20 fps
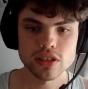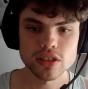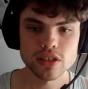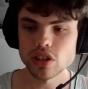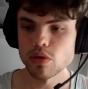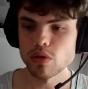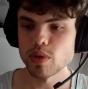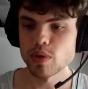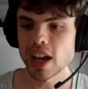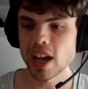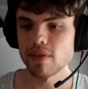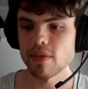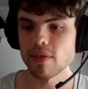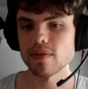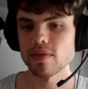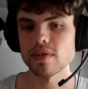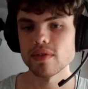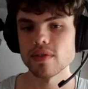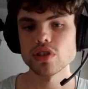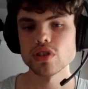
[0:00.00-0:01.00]
So we have
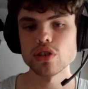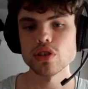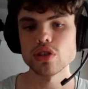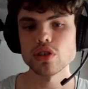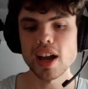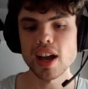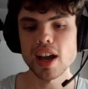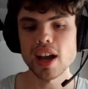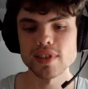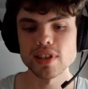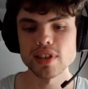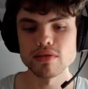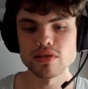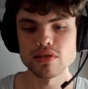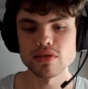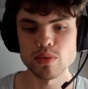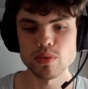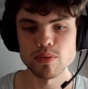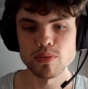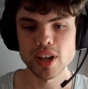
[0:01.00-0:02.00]
2 avenues
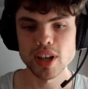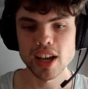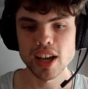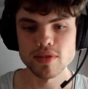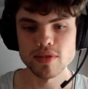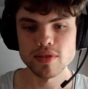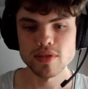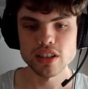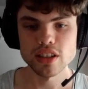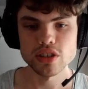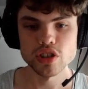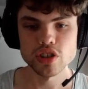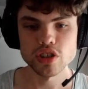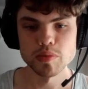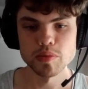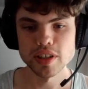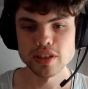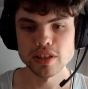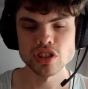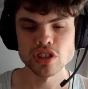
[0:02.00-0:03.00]
to win. We have the
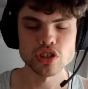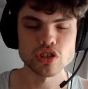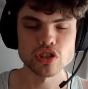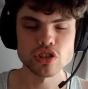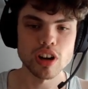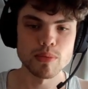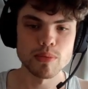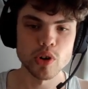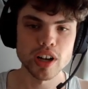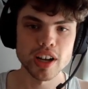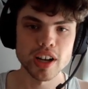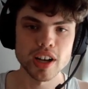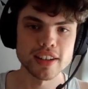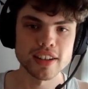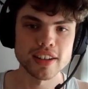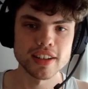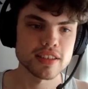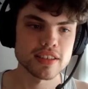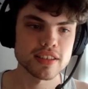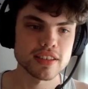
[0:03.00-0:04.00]
Sherman to just draw more
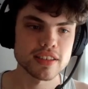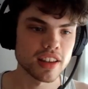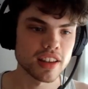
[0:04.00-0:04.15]
cards,